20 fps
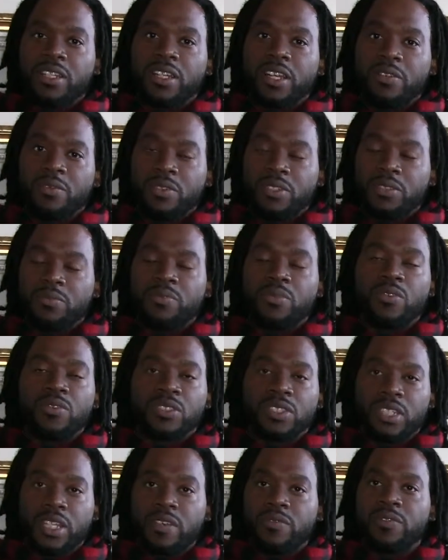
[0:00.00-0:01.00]
it was
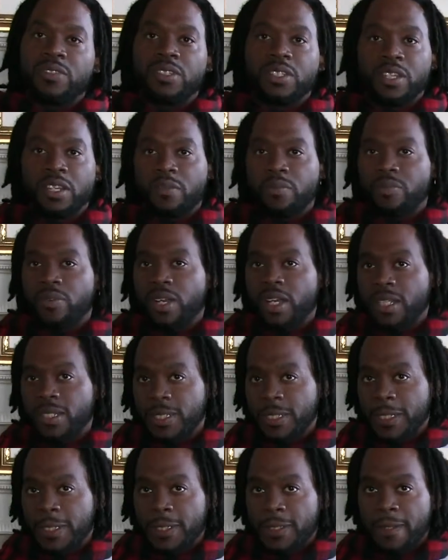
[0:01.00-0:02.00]
most definitely a
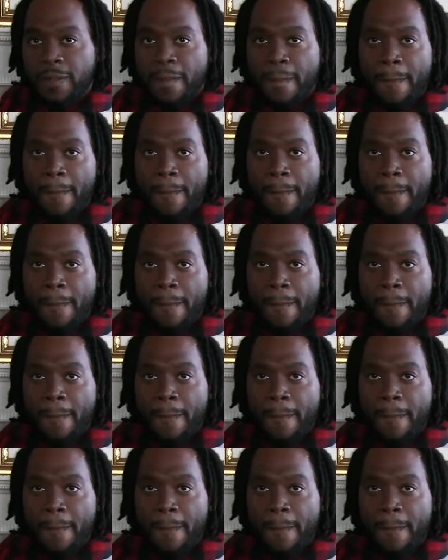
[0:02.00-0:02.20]
process.